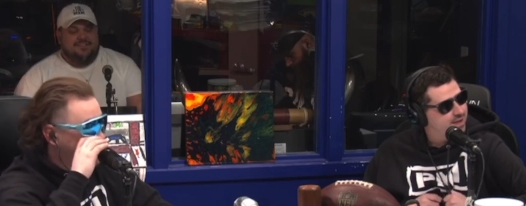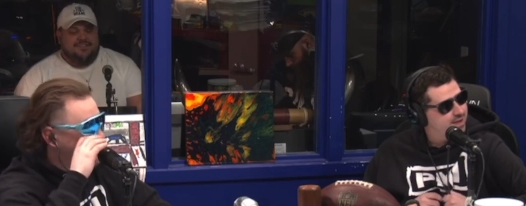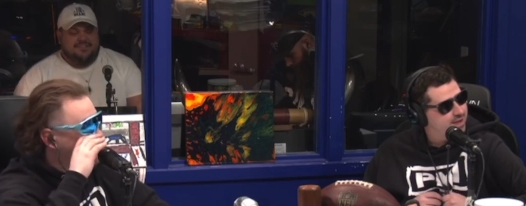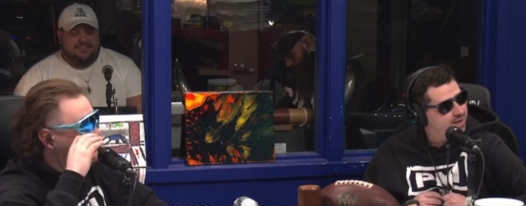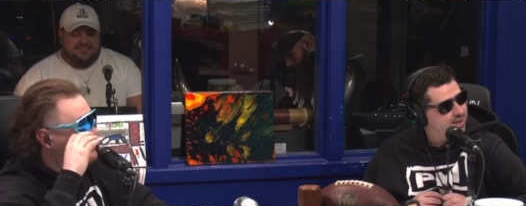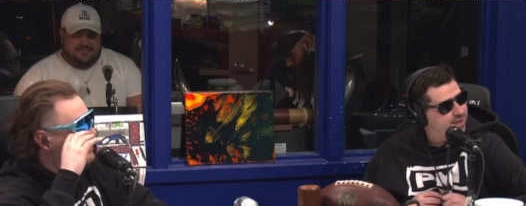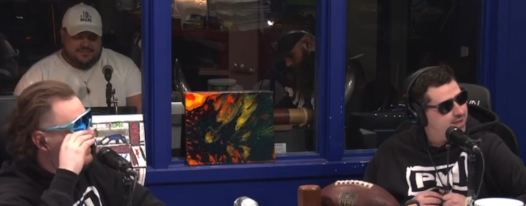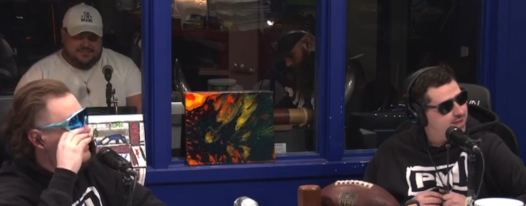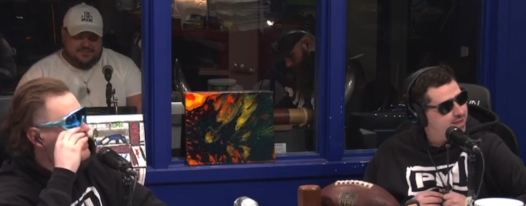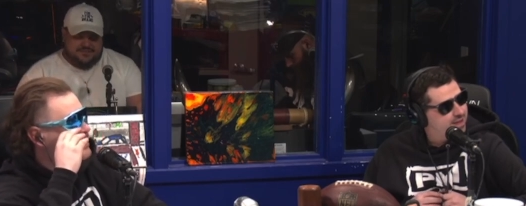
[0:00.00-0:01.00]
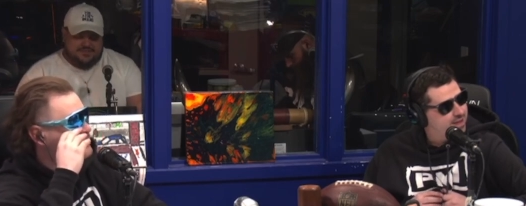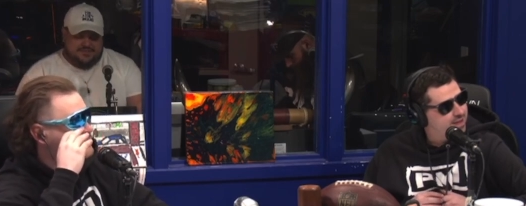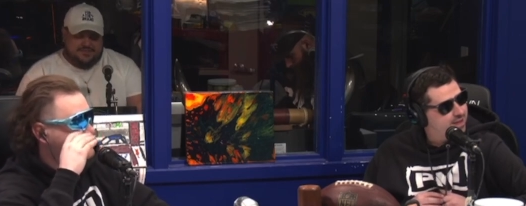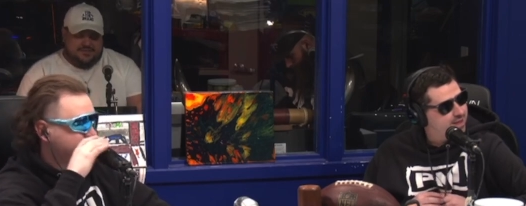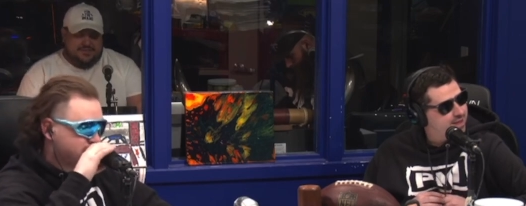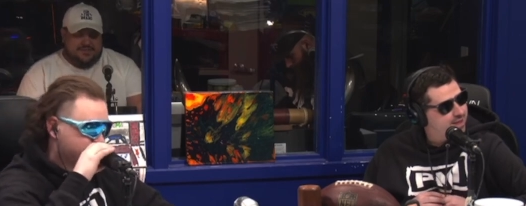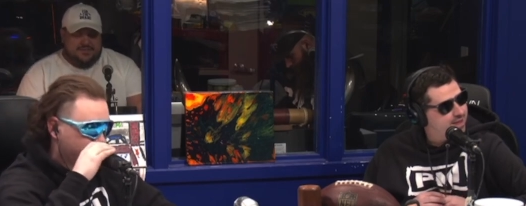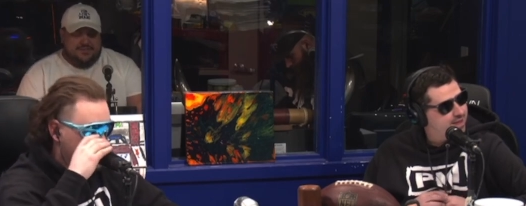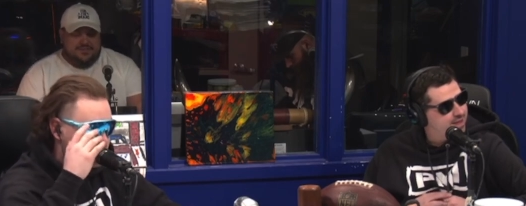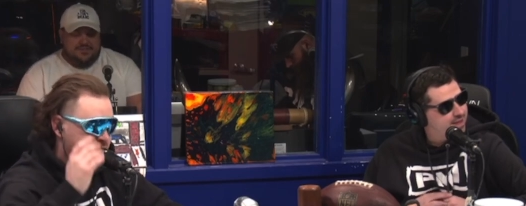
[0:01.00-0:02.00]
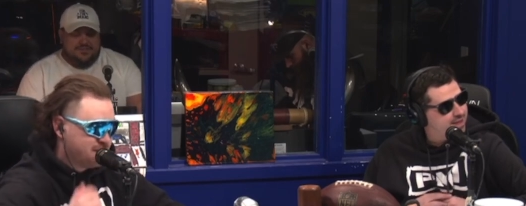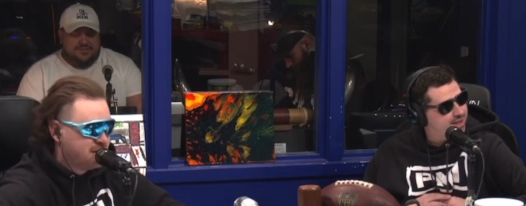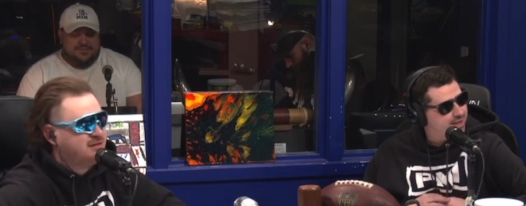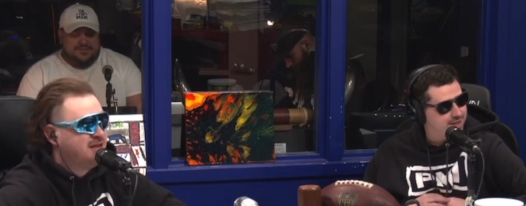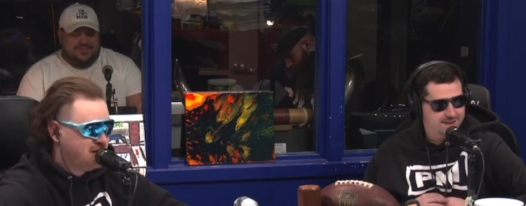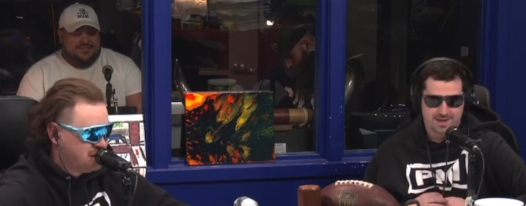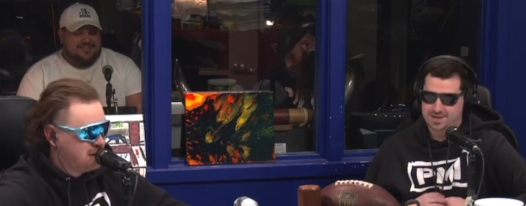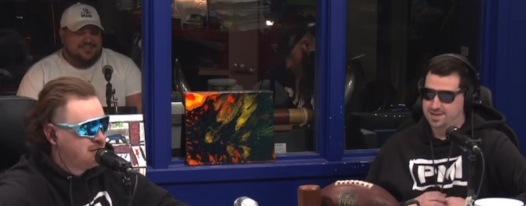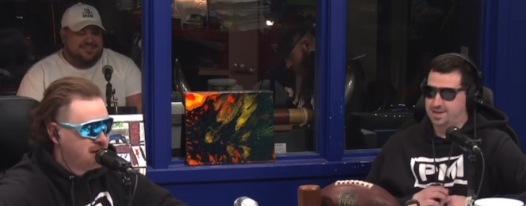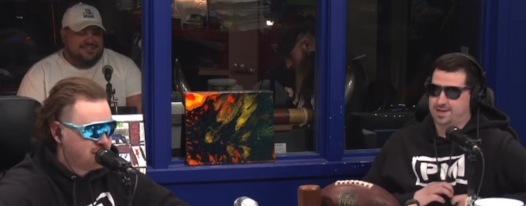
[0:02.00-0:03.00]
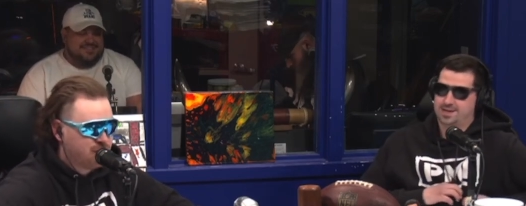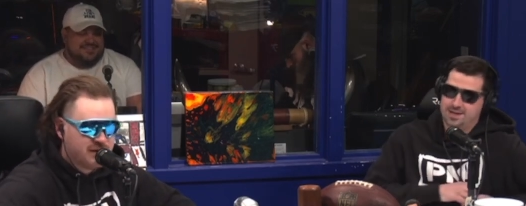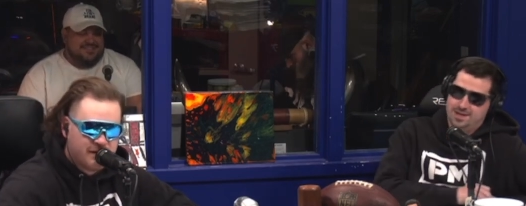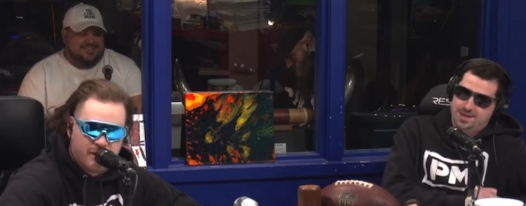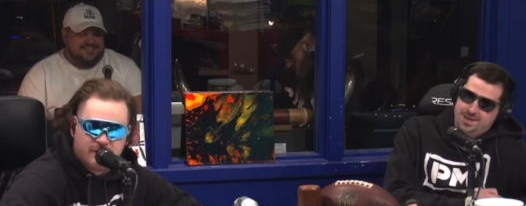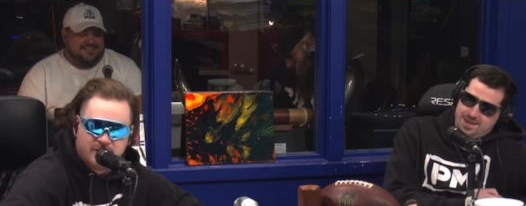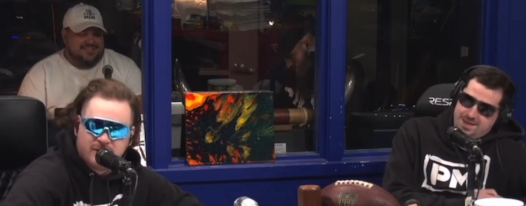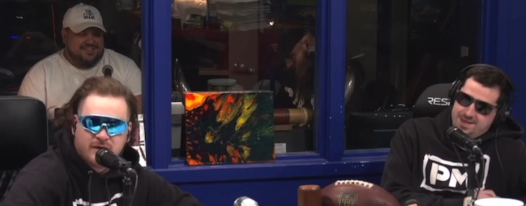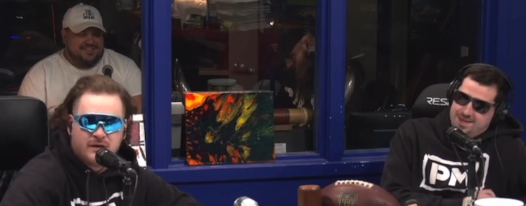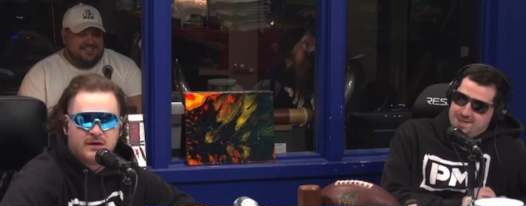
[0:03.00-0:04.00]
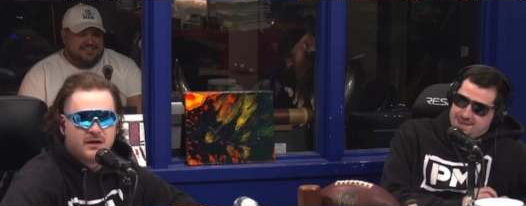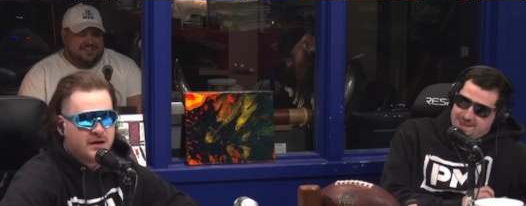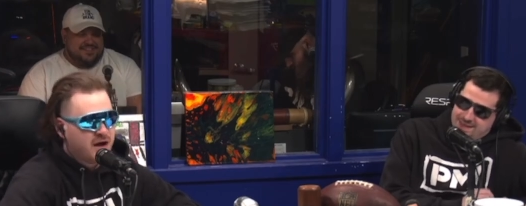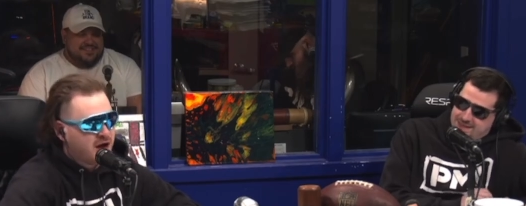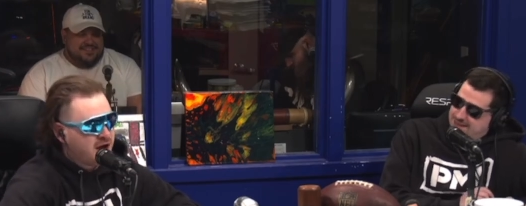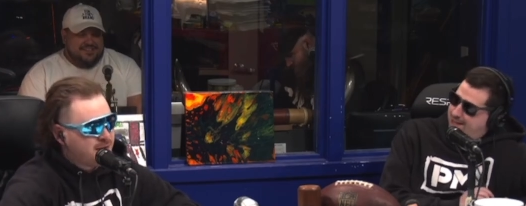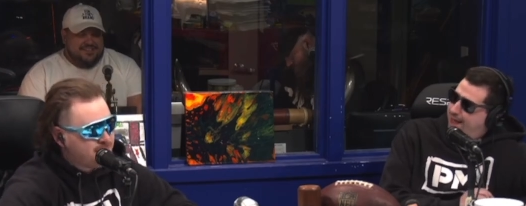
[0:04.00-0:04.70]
Speaker 1: body and destroy civilization as we know it. Uh,